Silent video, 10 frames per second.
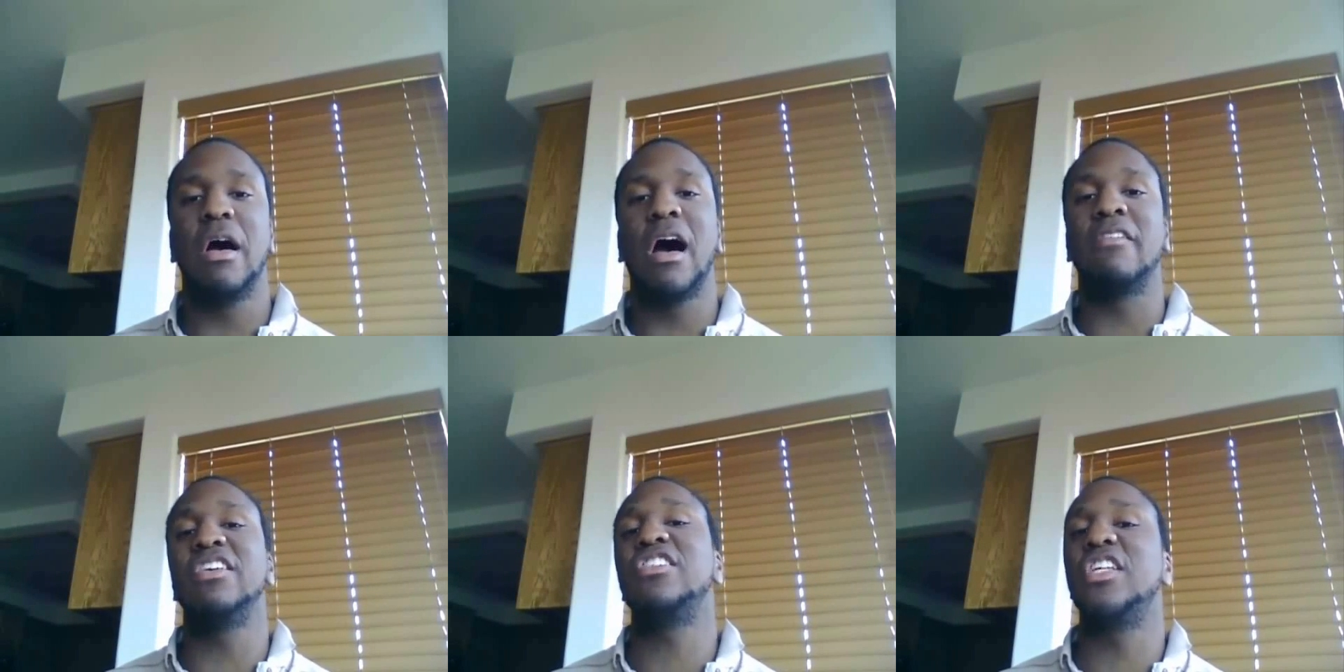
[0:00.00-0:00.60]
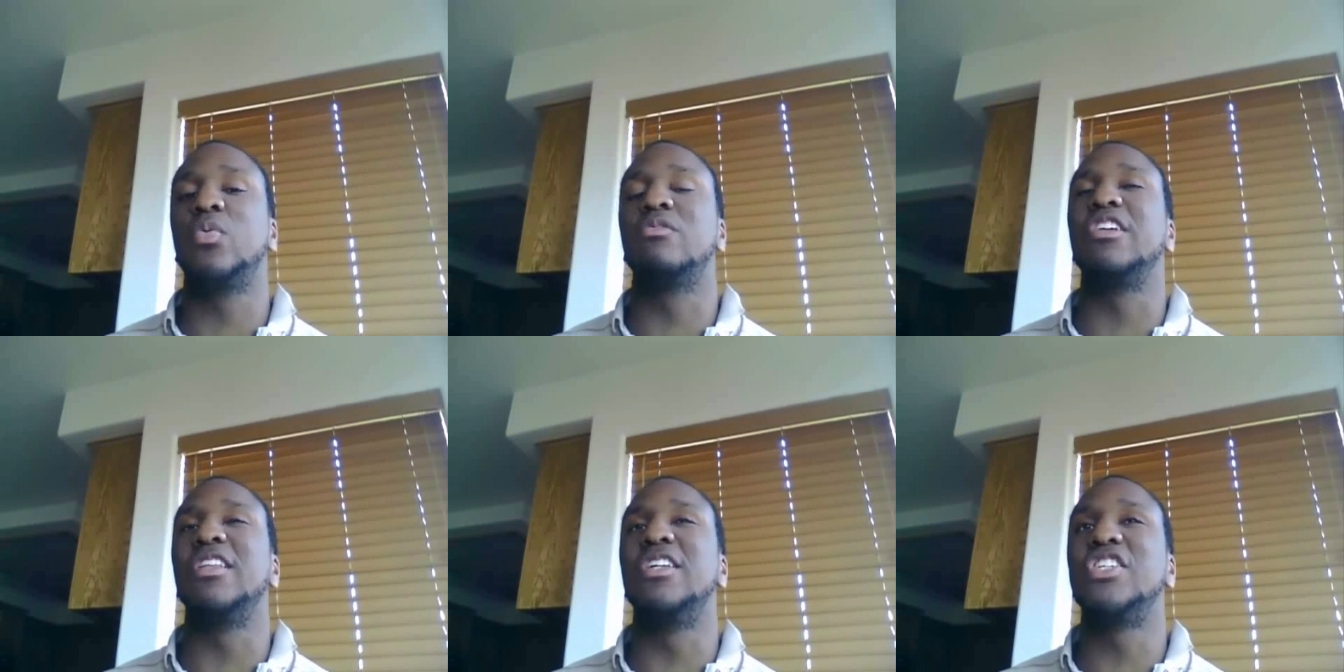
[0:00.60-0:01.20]
uh, obviously,
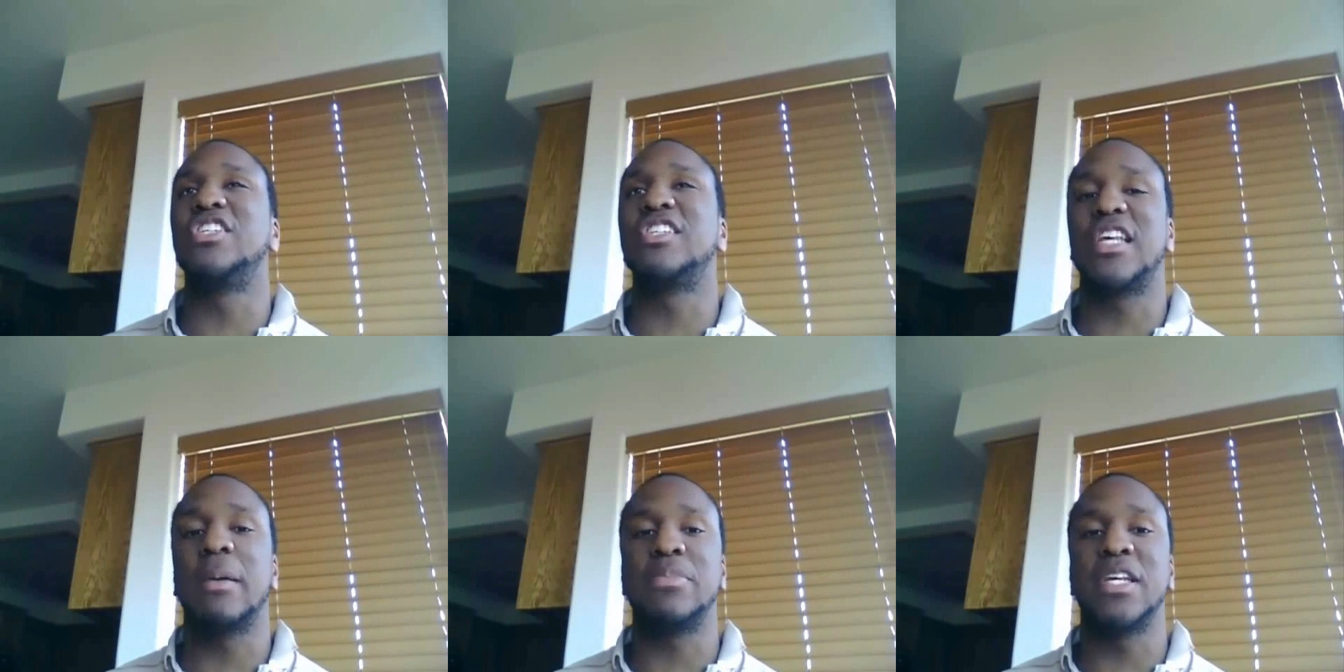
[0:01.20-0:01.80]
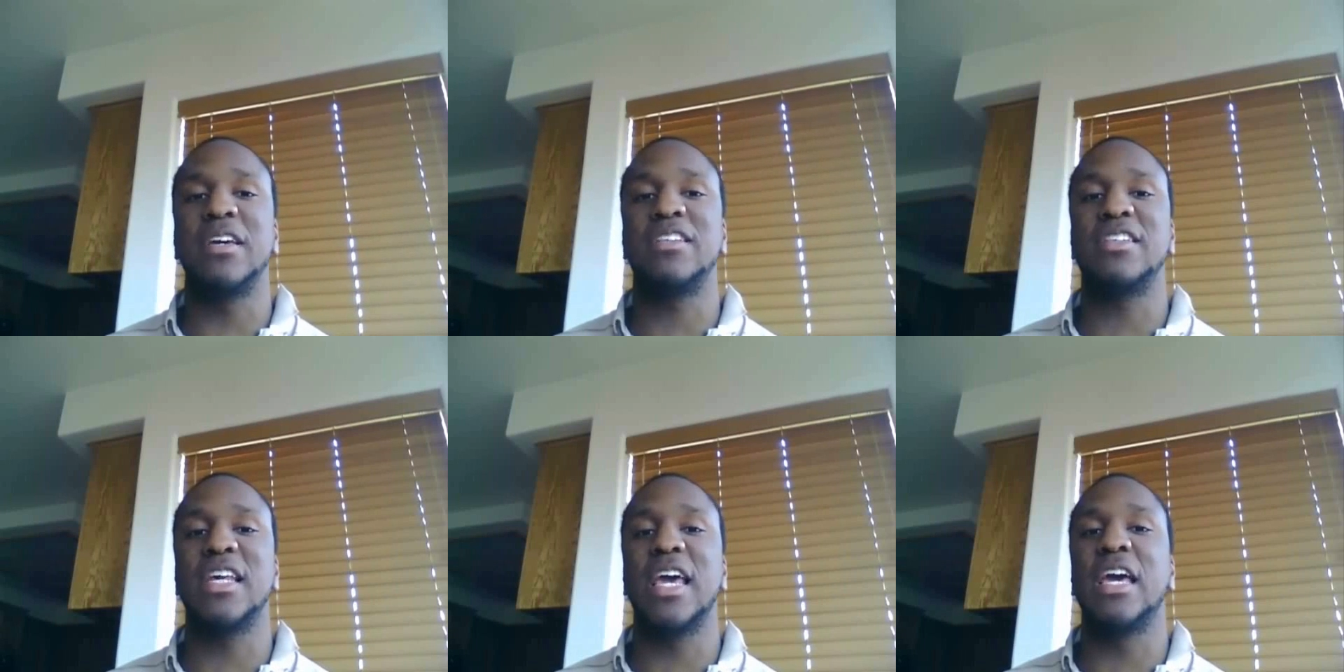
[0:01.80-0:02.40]
we're religious
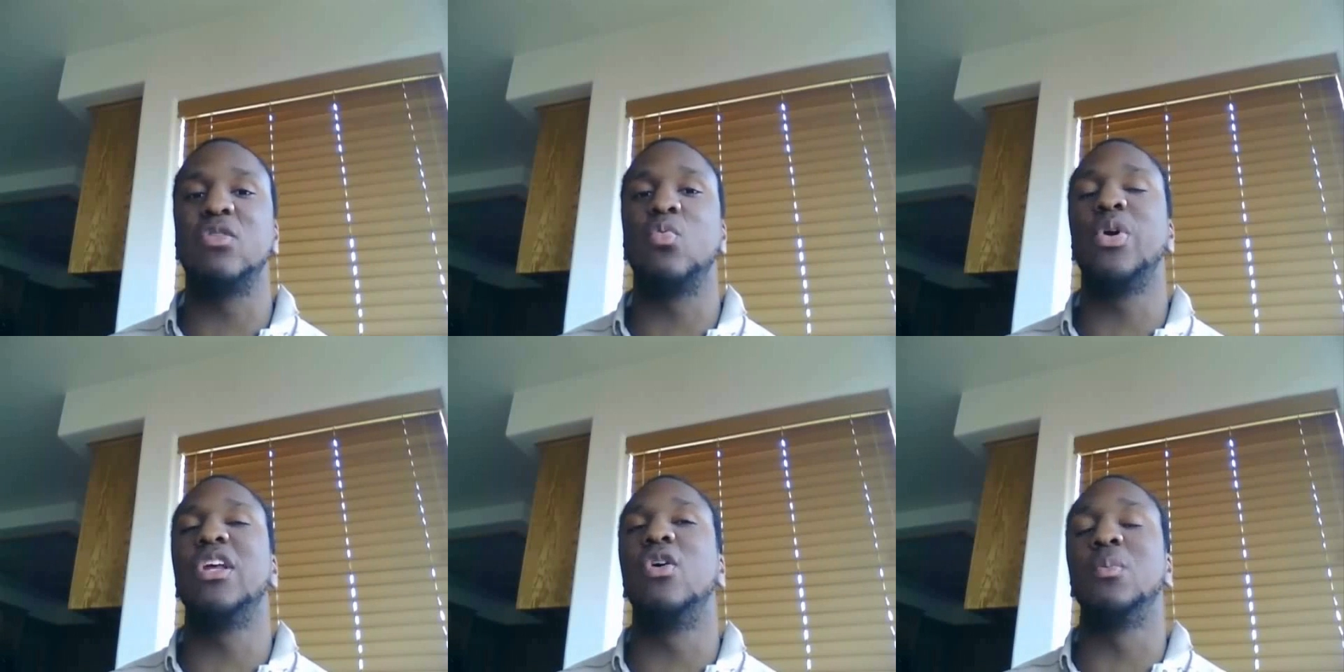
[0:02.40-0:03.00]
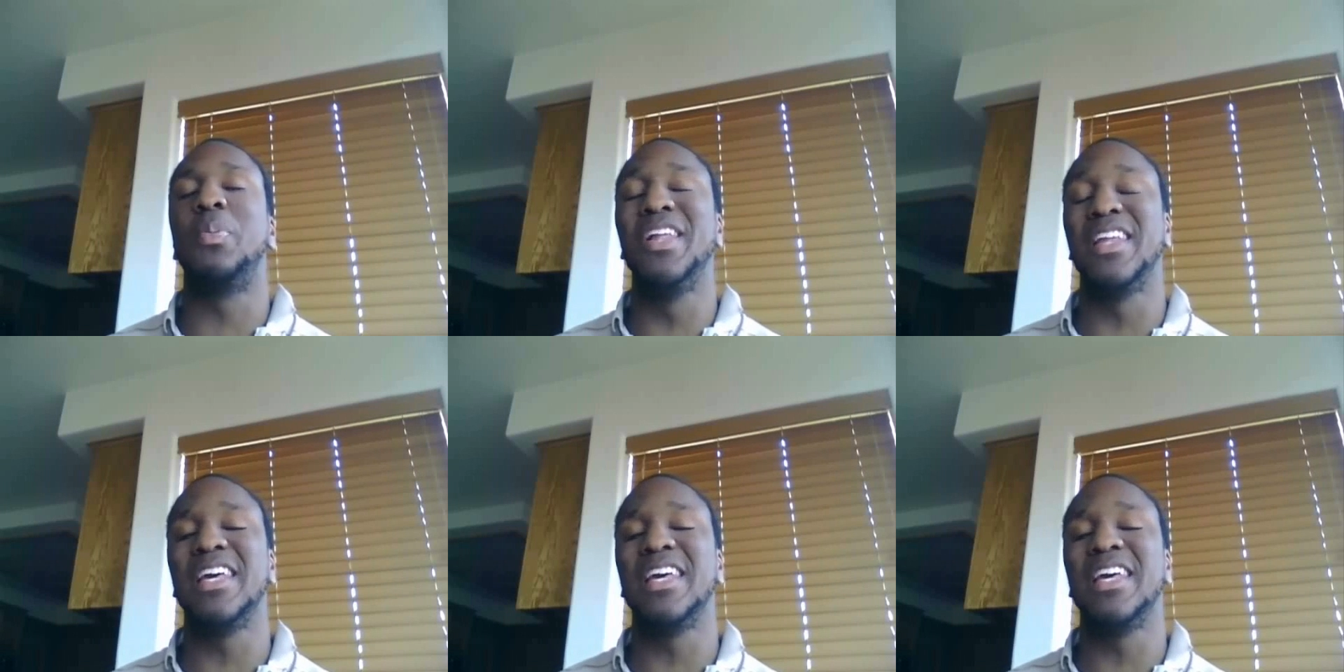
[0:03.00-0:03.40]
skeptics and we don't